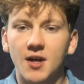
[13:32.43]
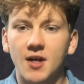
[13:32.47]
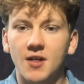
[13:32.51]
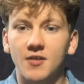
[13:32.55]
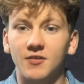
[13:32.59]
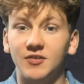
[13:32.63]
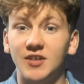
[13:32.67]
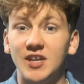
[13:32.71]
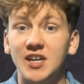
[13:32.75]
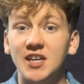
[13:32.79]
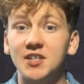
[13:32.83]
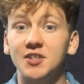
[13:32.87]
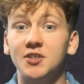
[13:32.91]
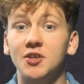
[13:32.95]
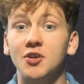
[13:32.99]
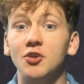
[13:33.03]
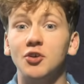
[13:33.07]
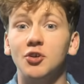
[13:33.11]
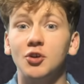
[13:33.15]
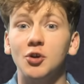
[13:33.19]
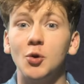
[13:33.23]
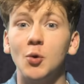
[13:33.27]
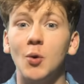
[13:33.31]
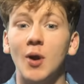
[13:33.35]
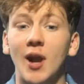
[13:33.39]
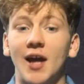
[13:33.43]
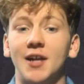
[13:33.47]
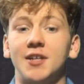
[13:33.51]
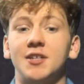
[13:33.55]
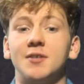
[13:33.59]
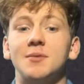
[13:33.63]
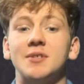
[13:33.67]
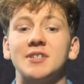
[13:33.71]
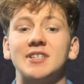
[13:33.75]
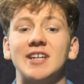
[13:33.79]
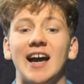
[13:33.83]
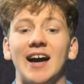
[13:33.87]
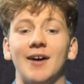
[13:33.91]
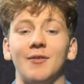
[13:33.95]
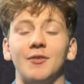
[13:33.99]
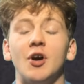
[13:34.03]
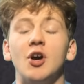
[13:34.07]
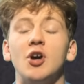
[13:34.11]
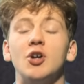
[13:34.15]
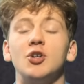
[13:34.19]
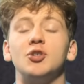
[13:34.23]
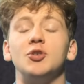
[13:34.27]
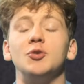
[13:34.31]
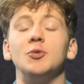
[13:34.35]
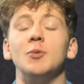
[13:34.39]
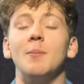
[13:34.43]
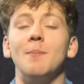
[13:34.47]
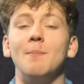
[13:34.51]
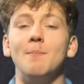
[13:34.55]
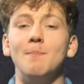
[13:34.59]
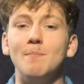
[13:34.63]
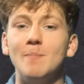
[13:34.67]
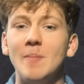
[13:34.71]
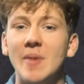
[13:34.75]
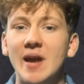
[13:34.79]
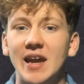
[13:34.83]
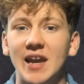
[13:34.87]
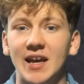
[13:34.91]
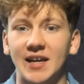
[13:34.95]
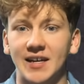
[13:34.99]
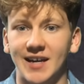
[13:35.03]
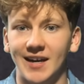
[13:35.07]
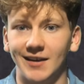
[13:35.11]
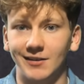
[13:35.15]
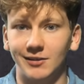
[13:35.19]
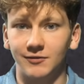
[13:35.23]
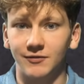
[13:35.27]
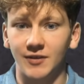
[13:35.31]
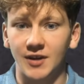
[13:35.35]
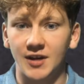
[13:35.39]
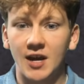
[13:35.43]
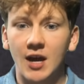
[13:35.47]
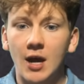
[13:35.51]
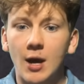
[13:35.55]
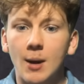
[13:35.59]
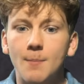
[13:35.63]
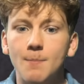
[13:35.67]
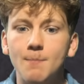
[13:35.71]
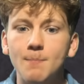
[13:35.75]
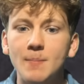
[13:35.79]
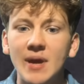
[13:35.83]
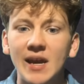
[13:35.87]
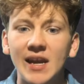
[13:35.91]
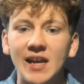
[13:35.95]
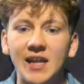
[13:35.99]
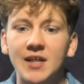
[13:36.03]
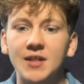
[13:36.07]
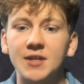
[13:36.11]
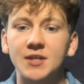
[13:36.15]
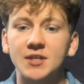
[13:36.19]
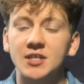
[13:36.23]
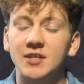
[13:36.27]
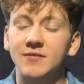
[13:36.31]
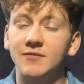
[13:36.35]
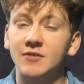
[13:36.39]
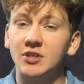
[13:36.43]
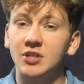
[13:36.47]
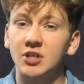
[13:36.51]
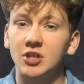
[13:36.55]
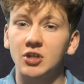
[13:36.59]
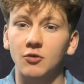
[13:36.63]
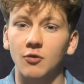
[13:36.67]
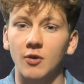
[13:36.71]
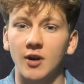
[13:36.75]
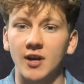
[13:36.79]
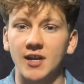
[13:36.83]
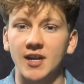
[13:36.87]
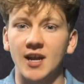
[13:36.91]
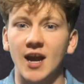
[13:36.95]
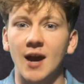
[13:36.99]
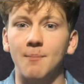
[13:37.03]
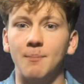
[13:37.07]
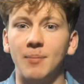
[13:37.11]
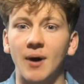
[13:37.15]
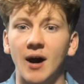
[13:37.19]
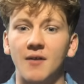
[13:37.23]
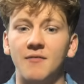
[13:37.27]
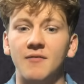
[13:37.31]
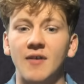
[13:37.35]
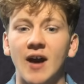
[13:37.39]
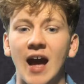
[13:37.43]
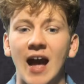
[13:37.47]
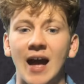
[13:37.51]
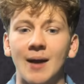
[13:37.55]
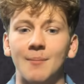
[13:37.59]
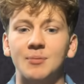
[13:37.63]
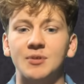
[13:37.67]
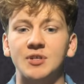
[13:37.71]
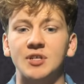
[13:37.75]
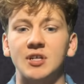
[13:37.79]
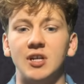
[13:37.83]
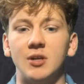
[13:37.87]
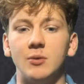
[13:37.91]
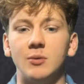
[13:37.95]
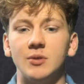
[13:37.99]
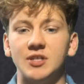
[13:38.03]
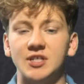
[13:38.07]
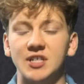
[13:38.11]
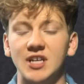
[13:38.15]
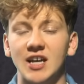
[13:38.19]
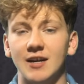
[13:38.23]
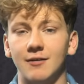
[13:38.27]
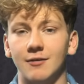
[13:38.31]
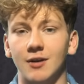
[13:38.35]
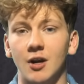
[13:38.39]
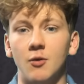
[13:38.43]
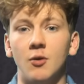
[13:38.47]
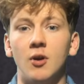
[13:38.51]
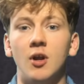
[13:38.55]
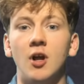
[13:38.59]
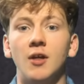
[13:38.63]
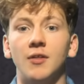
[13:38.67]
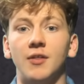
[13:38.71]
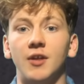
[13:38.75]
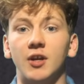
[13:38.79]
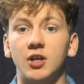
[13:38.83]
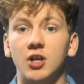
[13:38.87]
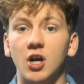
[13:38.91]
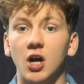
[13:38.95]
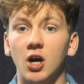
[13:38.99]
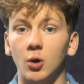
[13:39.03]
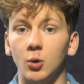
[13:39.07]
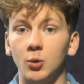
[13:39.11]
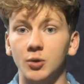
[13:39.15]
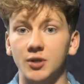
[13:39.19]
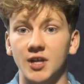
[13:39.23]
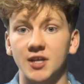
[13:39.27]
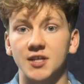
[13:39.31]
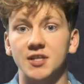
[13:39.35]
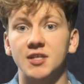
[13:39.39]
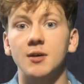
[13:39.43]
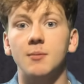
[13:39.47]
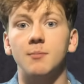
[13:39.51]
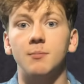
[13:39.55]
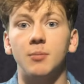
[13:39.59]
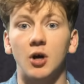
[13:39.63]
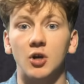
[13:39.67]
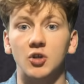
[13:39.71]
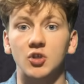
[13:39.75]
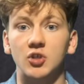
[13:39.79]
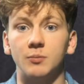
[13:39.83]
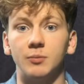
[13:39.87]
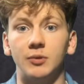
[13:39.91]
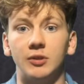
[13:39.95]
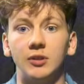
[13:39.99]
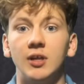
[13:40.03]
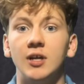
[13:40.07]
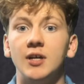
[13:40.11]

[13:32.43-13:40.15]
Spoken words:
These can cool atoms down to millikelvin, millionths of a degree above absolute zero, the coldest possible